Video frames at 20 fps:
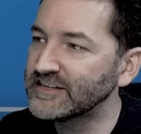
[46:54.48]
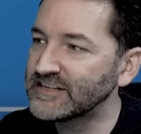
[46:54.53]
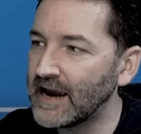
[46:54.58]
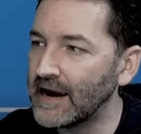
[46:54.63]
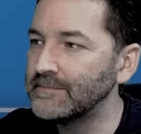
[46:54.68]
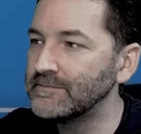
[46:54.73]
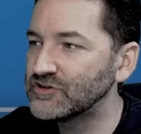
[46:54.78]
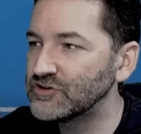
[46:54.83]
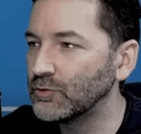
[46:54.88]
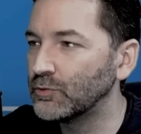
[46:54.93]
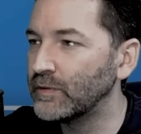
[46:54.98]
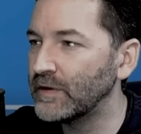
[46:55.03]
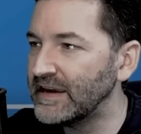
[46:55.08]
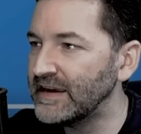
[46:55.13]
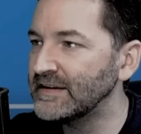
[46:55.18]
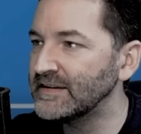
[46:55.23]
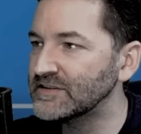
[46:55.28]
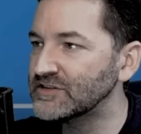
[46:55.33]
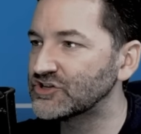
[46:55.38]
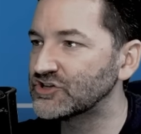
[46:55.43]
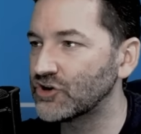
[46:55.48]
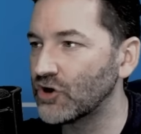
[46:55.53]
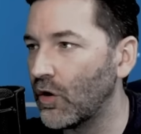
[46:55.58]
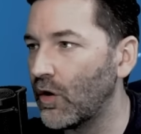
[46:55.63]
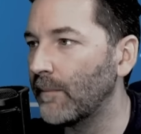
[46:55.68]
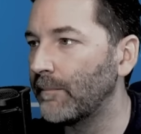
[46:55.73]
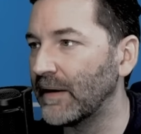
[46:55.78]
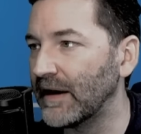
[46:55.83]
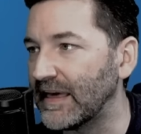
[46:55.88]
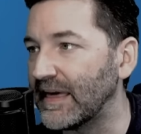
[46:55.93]
of times the wings show
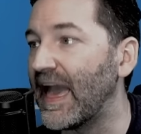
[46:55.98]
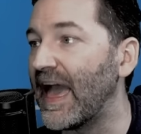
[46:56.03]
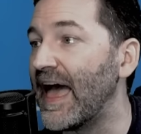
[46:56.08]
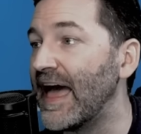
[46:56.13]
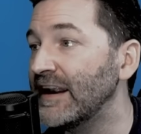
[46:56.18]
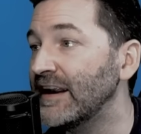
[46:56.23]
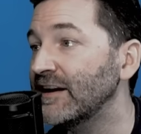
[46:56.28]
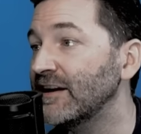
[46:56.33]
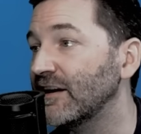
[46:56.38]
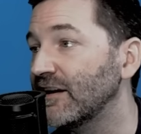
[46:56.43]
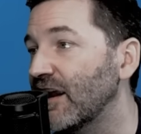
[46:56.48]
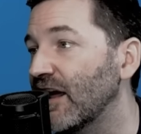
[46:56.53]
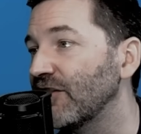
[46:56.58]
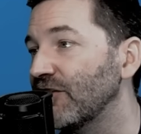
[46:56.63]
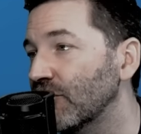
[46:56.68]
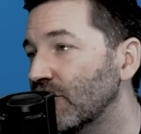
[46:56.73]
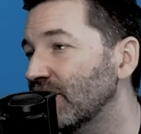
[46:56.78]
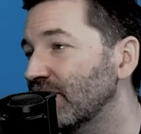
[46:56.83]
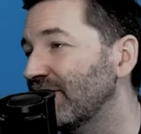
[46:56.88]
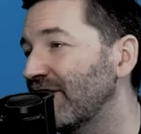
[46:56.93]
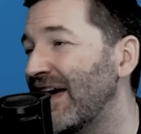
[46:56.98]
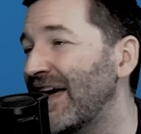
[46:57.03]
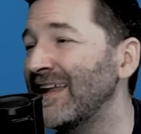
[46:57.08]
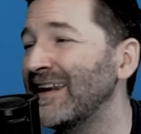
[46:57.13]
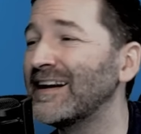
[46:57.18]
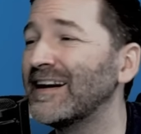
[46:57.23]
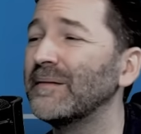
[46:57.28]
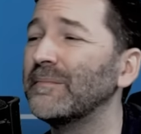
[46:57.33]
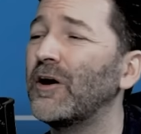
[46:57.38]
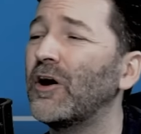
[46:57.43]
up again in another
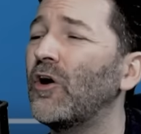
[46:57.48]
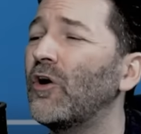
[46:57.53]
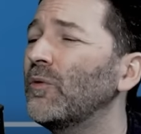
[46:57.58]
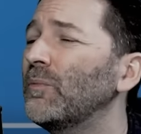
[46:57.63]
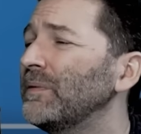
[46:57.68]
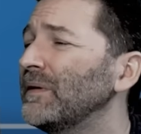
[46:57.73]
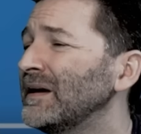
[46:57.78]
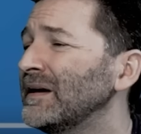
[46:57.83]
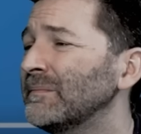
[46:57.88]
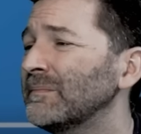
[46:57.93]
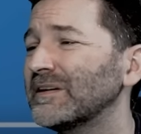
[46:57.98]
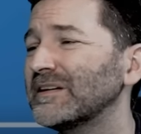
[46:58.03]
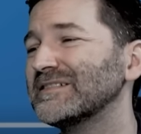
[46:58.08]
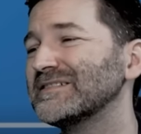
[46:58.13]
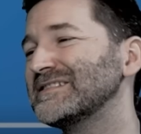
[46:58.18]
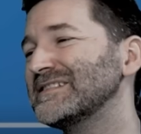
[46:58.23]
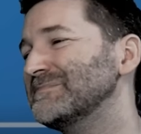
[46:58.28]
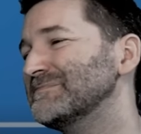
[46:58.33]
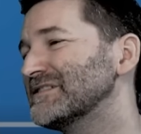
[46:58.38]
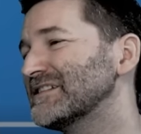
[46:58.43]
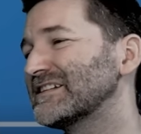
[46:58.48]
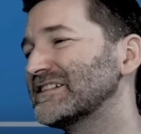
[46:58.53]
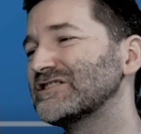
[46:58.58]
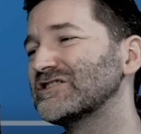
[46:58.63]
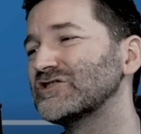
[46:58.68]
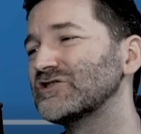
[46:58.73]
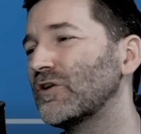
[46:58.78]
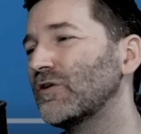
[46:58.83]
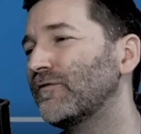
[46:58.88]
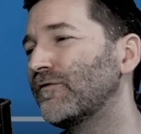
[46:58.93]
event and I'm hoping, but it seems like
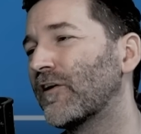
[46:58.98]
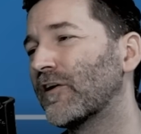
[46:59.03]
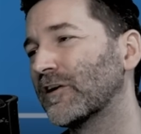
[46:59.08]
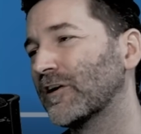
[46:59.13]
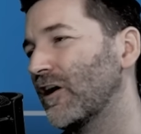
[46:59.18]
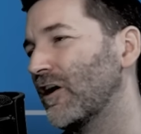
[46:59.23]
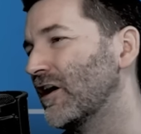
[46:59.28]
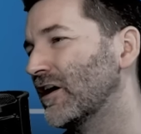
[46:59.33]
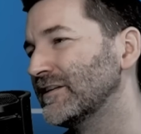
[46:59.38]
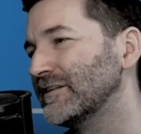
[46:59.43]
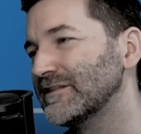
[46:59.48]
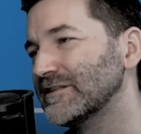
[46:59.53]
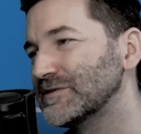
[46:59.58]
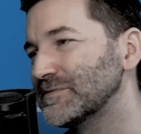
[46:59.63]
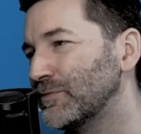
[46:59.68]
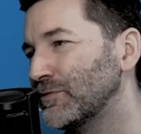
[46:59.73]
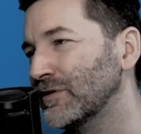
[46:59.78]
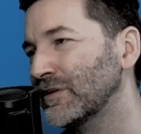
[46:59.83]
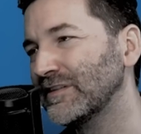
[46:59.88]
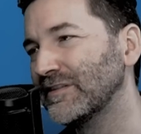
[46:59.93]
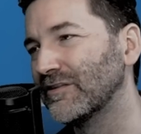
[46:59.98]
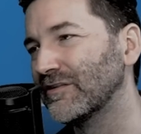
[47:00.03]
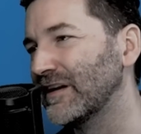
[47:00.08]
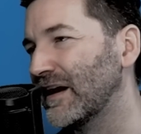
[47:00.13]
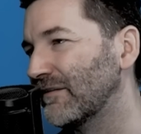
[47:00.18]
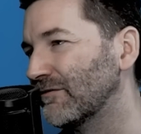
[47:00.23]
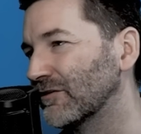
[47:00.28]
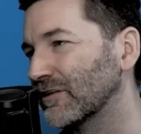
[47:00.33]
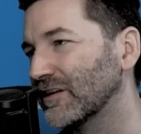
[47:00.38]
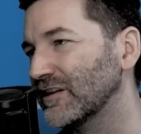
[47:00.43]
it's so far gone at this point. They're
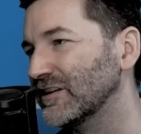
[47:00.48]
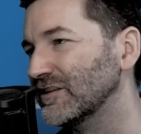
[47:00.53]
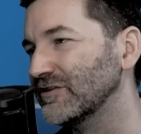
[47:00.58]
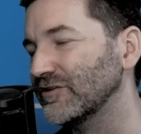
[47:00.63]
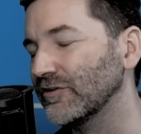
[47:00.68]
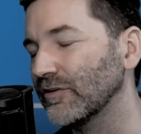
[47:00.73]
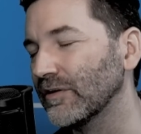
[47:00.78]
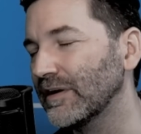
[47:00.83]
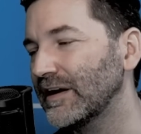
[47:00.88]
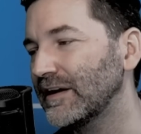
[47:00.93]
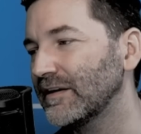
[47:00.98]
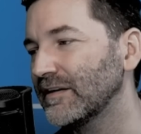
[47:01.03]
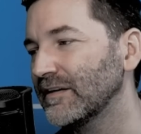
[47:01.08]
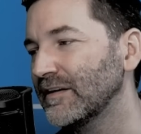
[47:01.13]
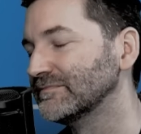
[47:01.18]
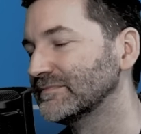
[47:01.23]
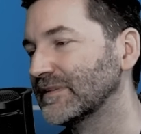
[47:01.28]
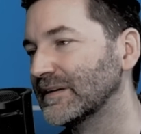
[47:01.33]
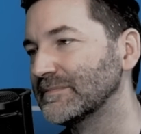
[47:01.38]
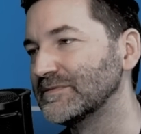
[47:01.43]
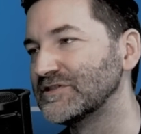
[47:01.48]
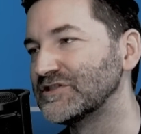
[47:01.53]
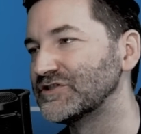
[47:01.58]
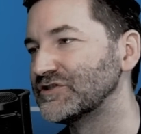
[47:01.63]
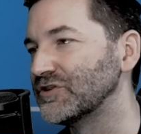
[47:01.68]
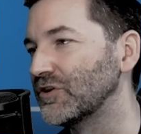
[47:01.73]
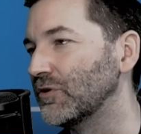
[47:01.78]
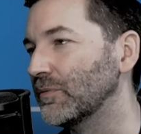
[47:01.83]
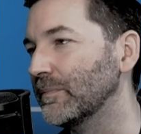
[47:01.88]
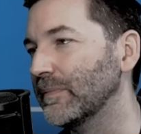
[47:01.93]
never going to do it. I'm
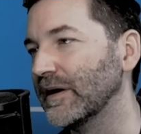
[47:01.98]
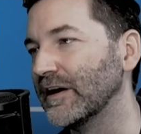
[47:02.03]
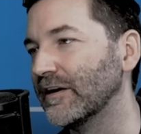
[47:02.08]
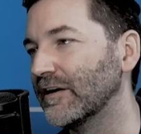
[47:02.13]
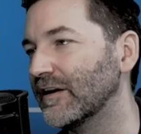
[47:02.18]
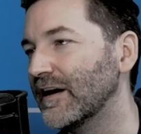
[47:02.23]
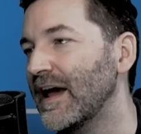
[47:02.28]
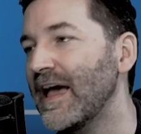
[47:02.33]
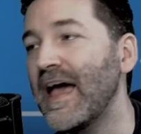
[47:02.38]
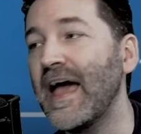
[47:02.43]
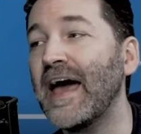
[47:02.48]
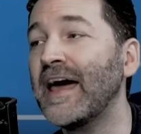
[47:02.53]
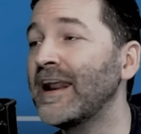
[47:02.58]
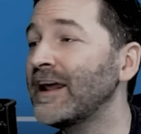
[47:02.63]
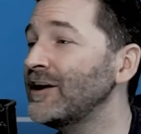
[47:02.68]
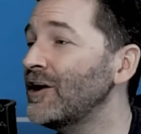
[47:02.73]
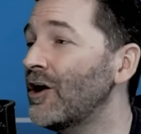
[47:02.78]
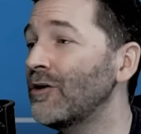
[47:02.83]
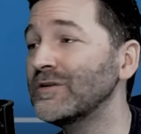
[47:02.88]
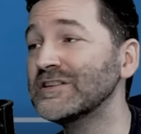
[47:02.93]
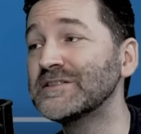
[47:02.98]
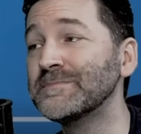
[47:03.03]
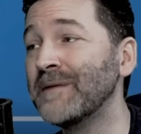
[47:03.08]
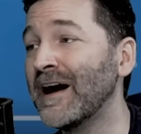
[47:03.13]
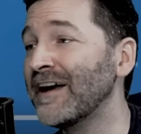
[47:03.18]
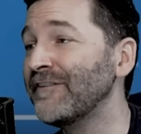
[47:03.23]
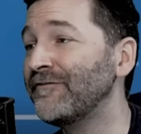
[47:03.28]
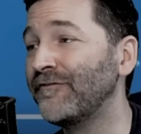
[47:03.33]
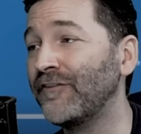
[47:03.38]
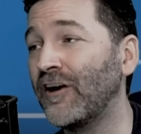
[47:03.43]
so bitter. And I know it's
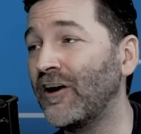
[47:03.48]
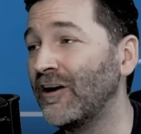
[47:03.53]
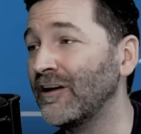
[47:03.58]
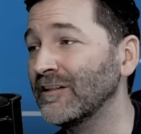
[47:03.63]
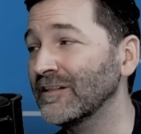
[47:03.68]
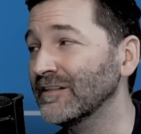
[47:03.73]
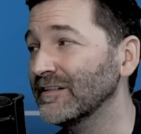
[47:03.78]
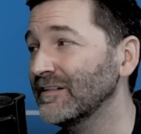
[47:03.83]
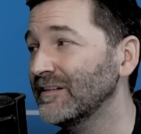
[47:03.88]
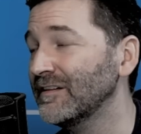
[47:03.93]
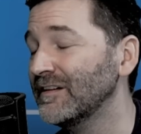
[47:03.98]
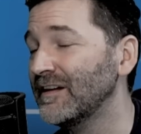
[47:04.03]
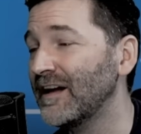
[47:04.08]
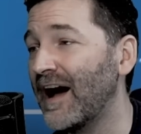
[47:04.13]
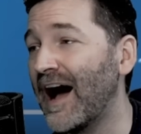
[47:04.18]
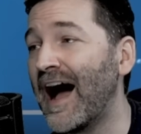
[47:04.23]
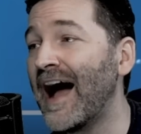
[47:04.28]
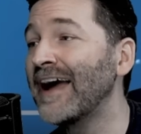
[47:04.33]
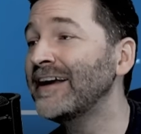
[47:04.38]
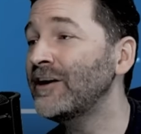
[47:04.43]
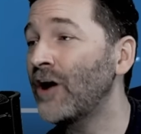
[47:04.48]
my fault. I